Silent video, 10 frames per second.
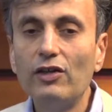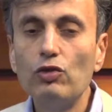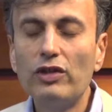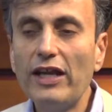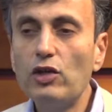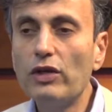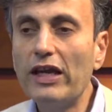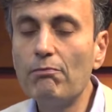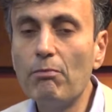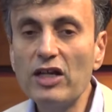you tend to
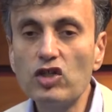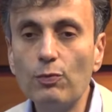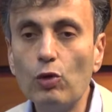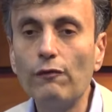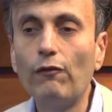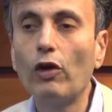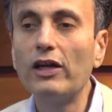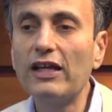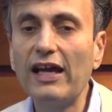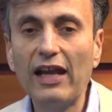get much more
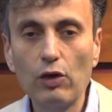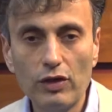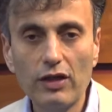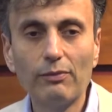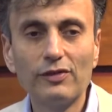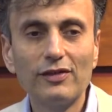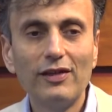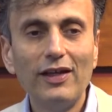volatile outcomes.